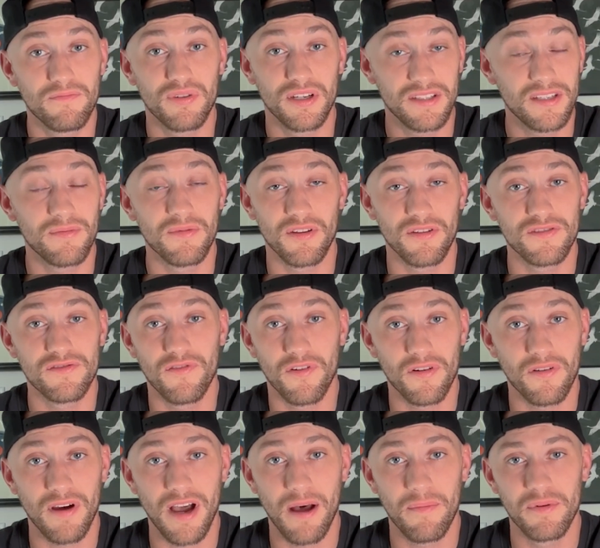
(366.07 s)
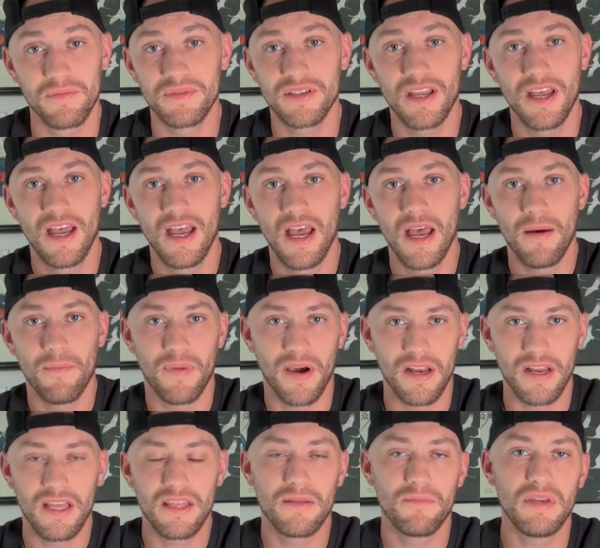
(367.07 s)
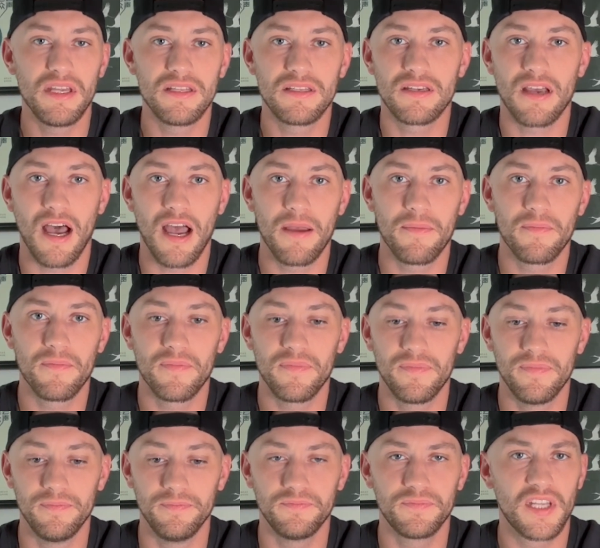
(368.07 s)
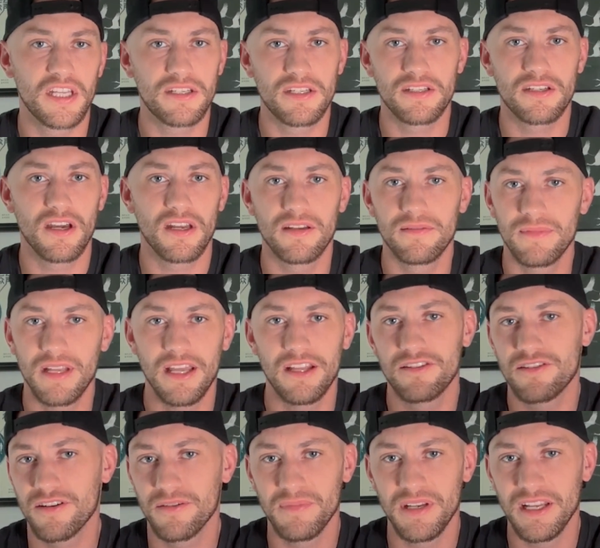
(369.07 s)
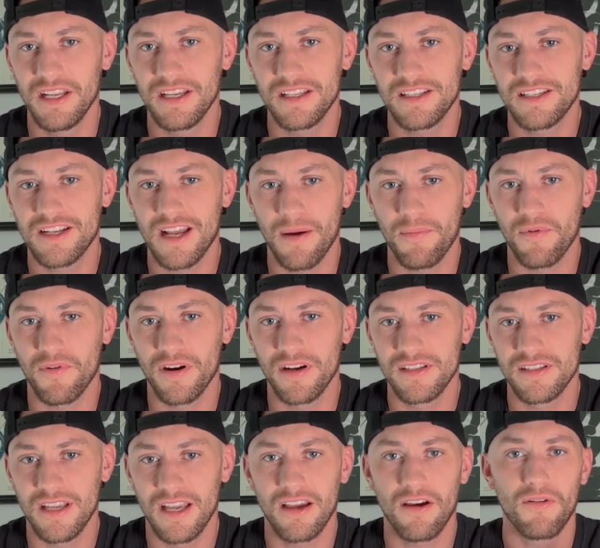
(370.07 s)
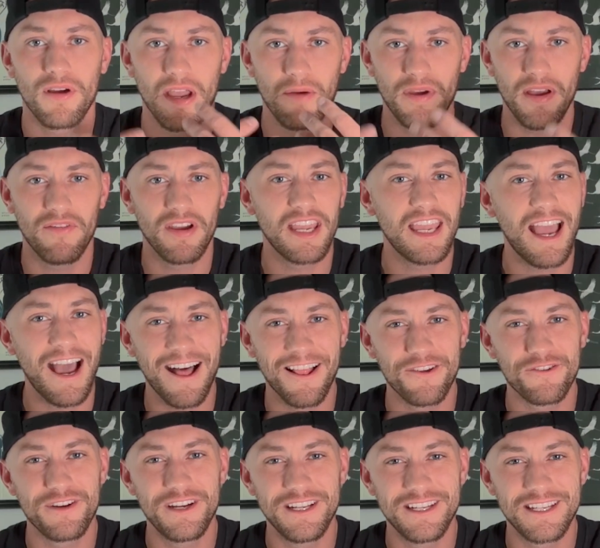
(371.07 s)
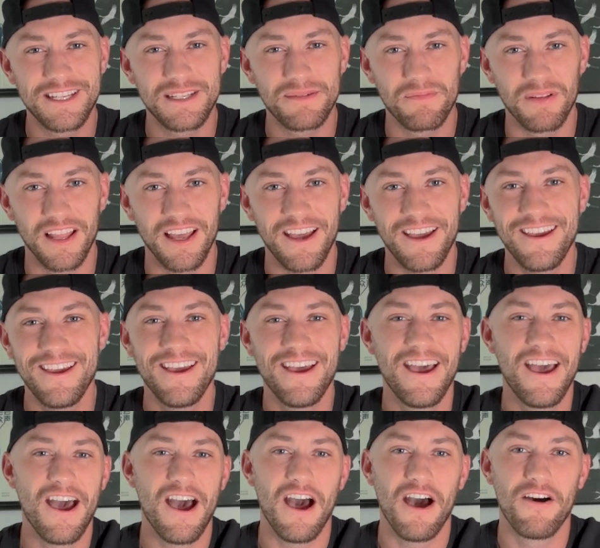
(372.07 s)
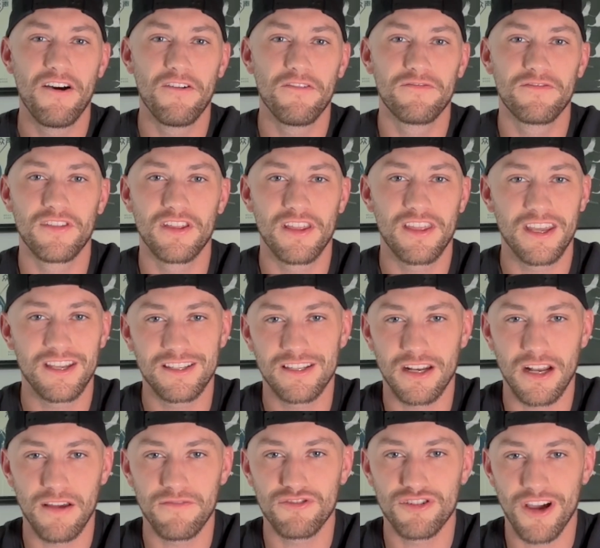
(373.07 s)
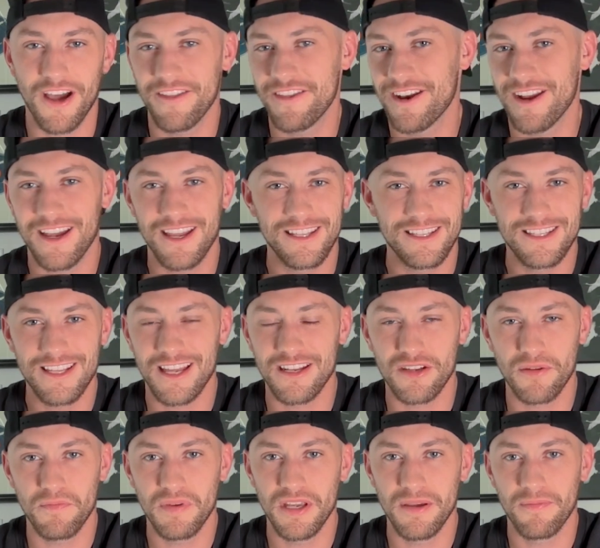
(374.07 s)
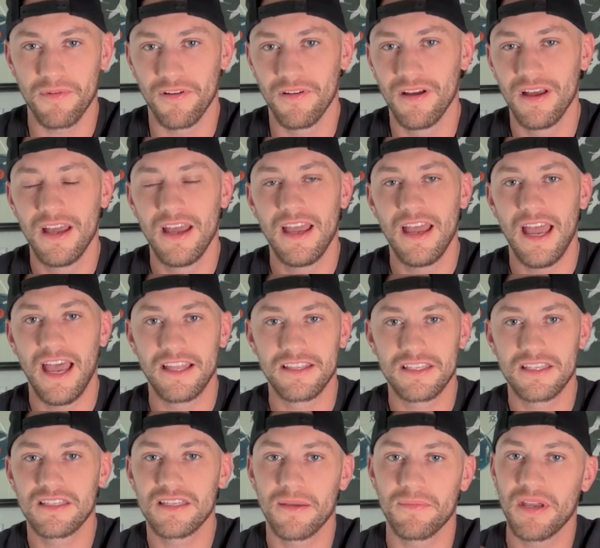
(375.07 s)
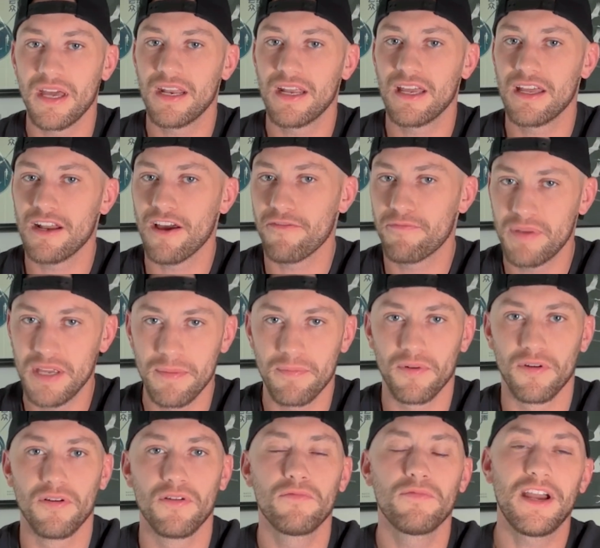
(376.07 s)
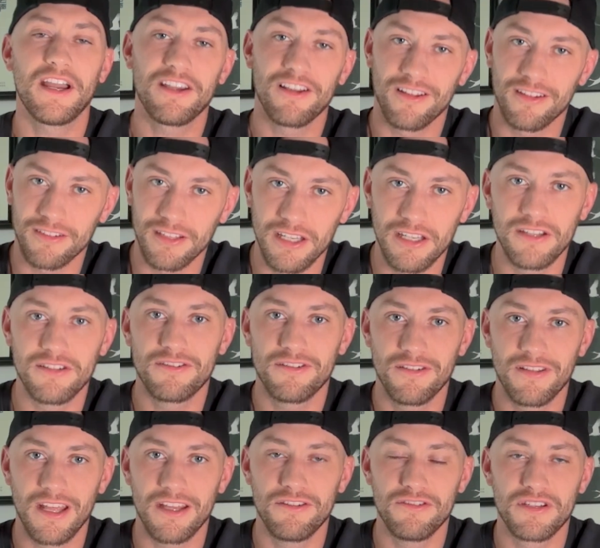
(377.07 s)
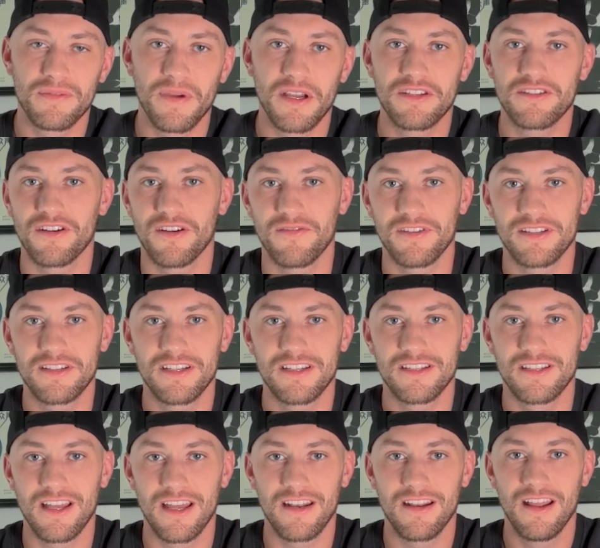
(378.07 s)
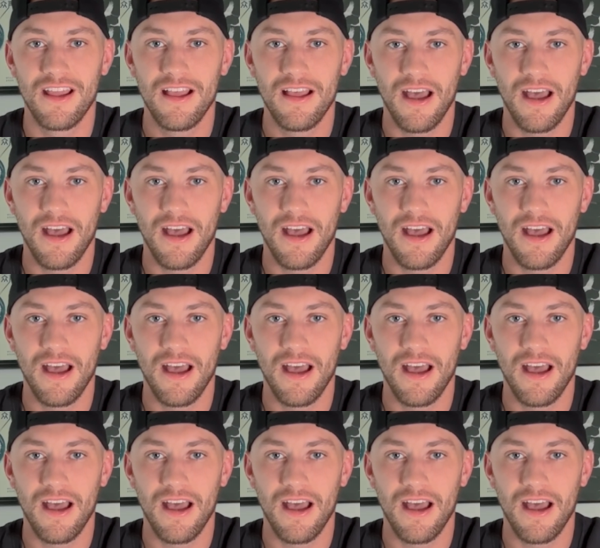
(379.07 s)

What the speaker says: some of those photo albums. But in the meantime, this is a good intermediate step where it's like, okay, we have a gallery display of the things that I've shot that I can send to people. And since I'm getting enough people regularly that use my services, then